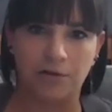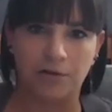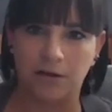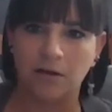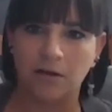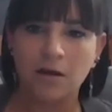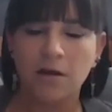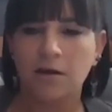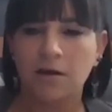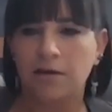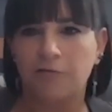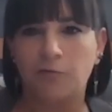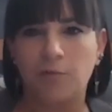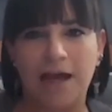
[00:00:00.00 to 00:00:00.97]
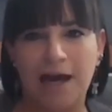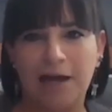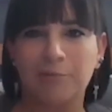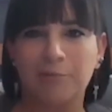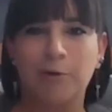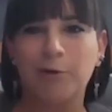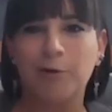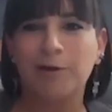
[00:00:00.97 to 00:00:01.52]
And if we had a
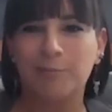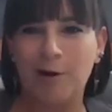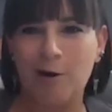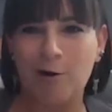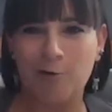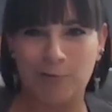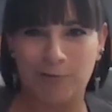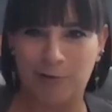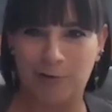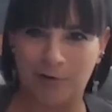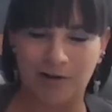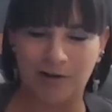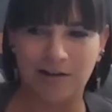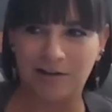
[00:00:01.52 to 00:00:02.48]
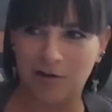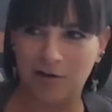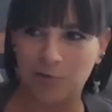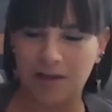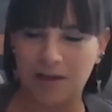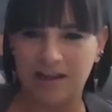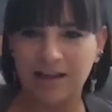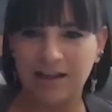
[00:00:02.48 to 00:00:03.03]
broken bone, or
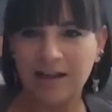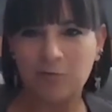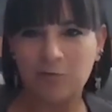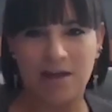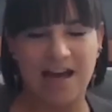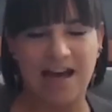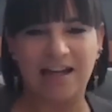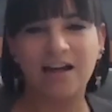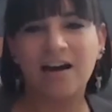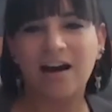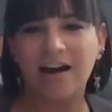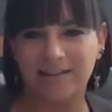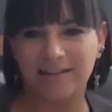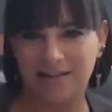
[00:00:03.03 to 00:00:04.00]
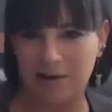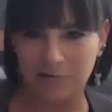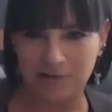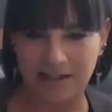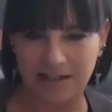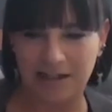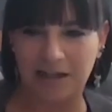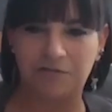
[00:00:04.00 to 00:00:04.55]
we had a cut that was
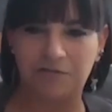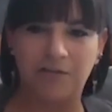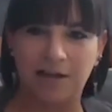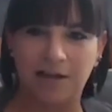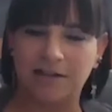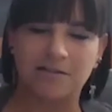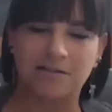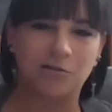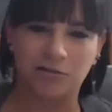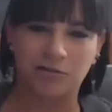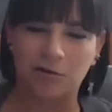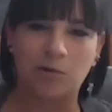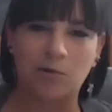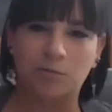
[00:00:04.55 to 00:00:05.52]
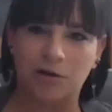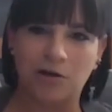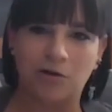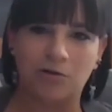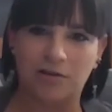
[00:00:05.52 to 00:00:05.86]
getting infected, certainly we would go to